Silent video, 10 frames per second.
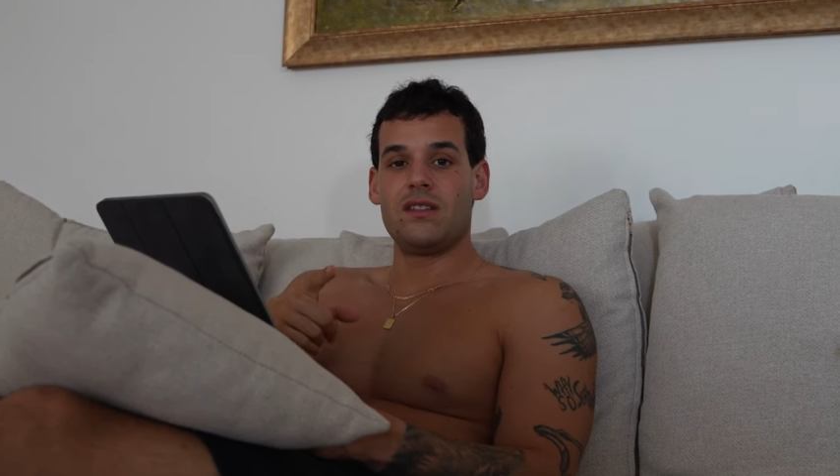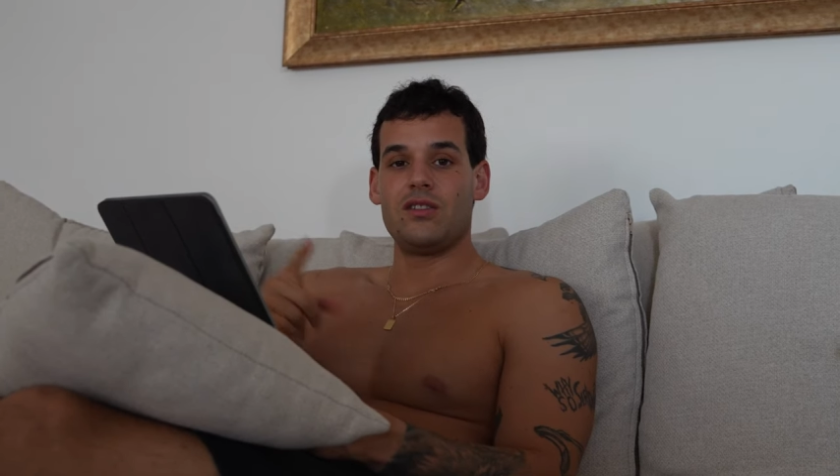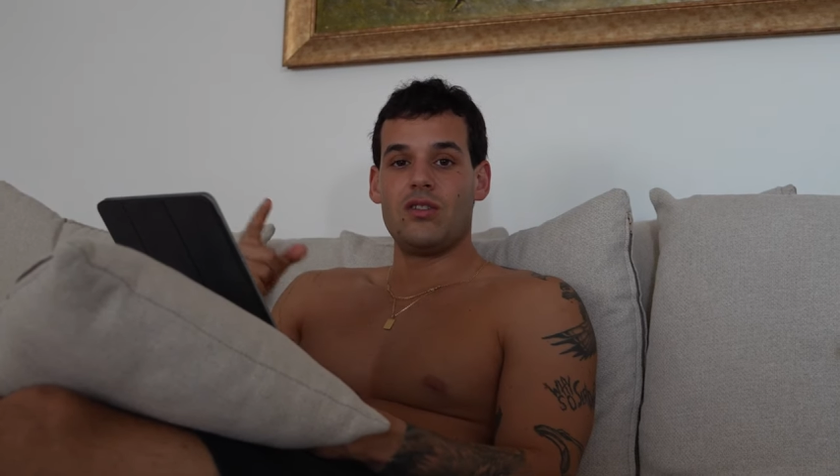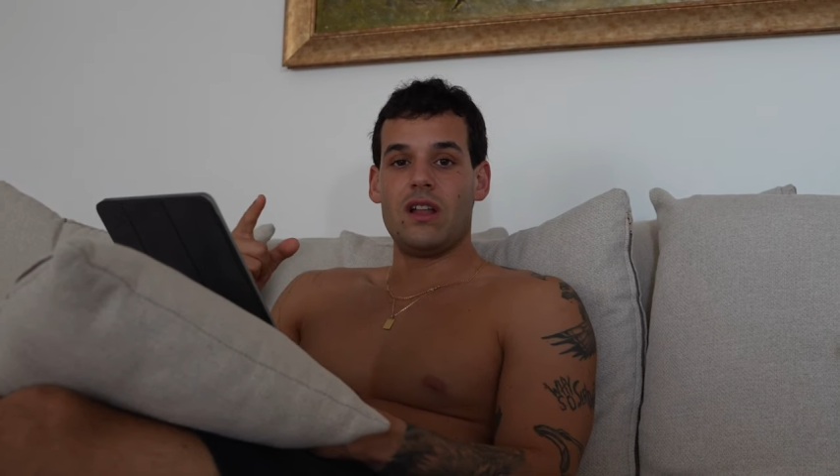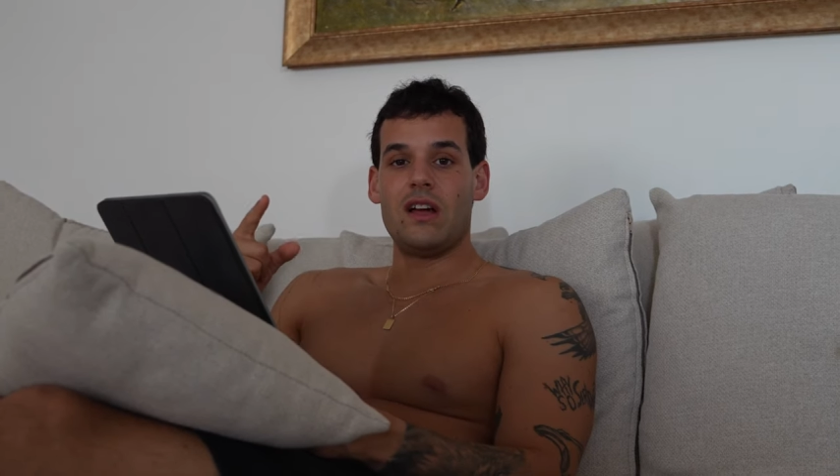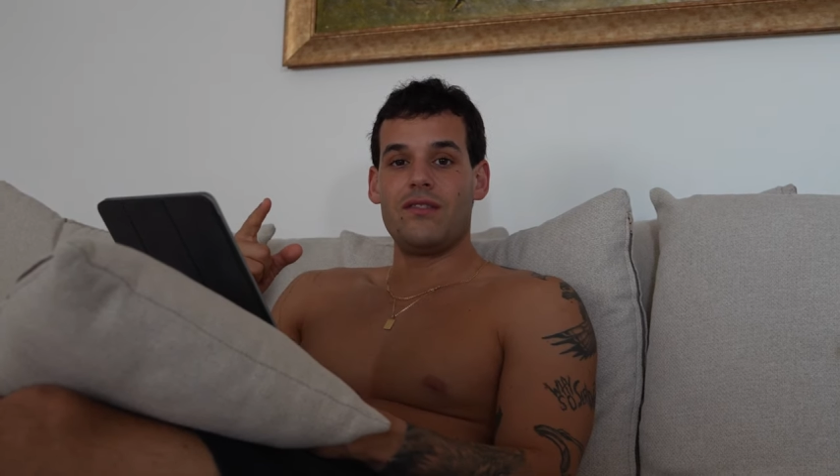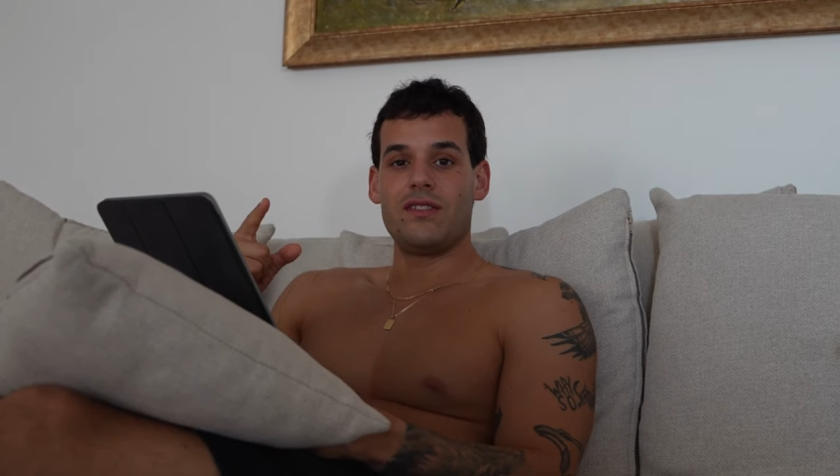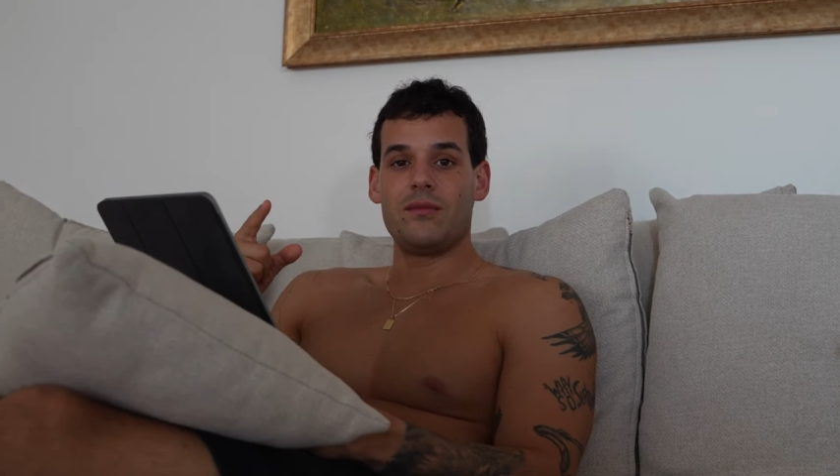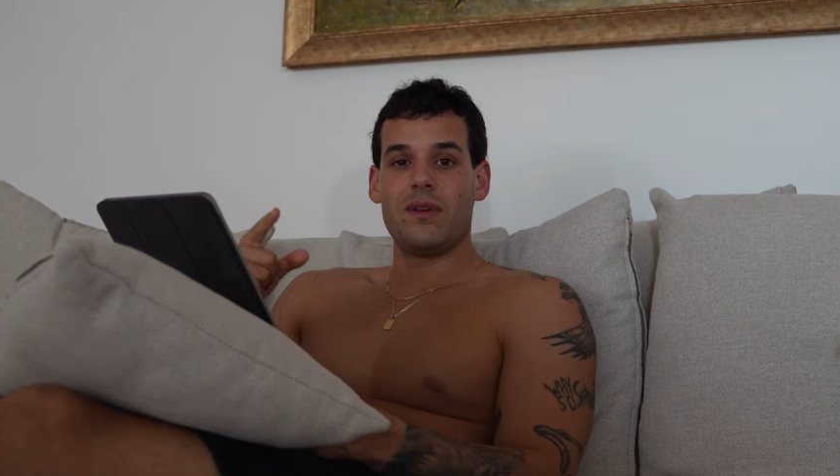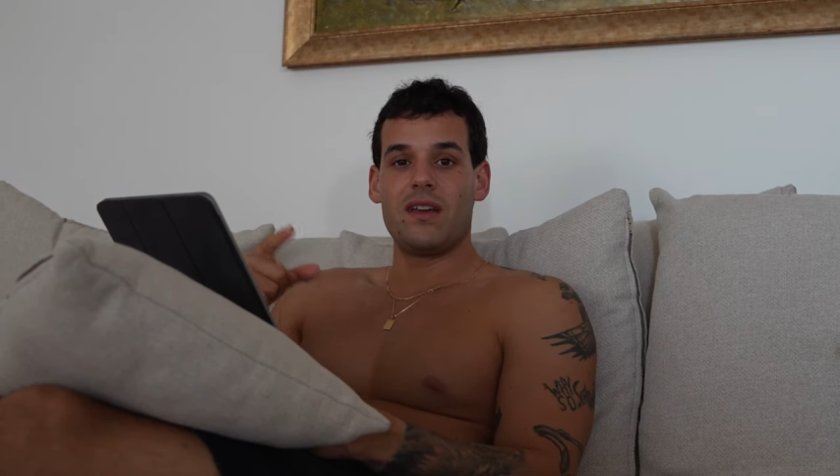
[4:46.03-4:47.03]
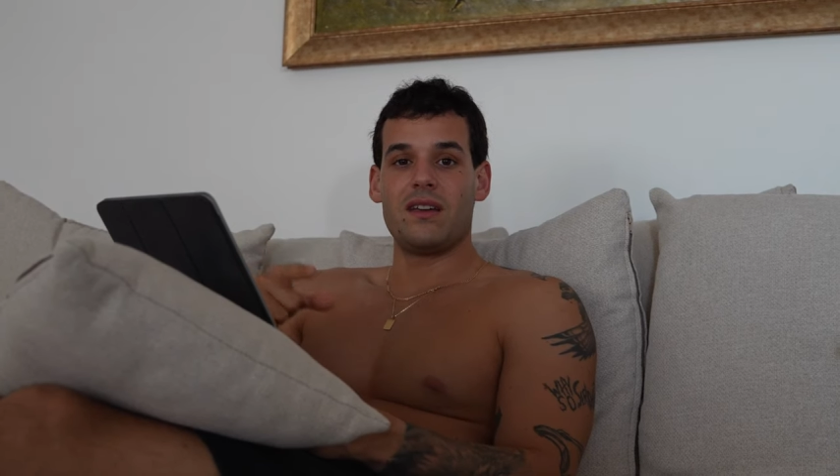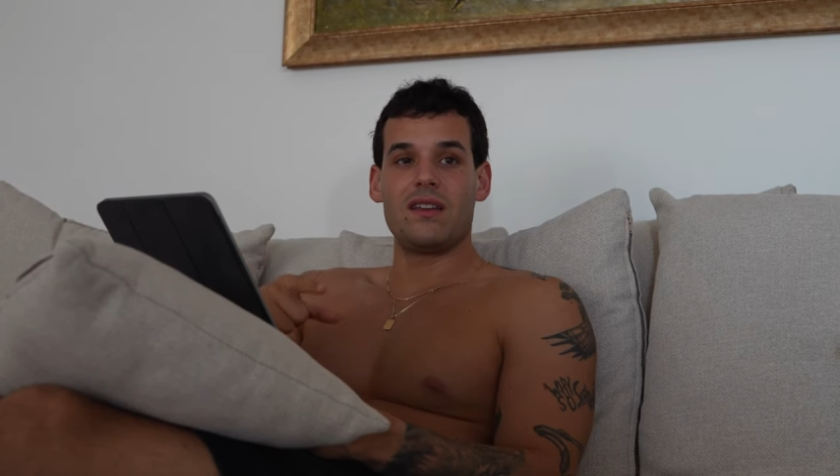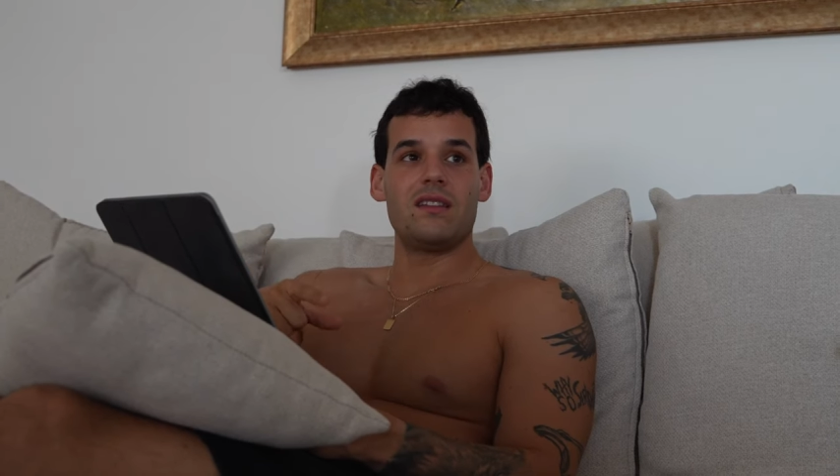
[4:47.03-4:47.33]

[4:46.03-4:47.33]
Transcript: in your life that may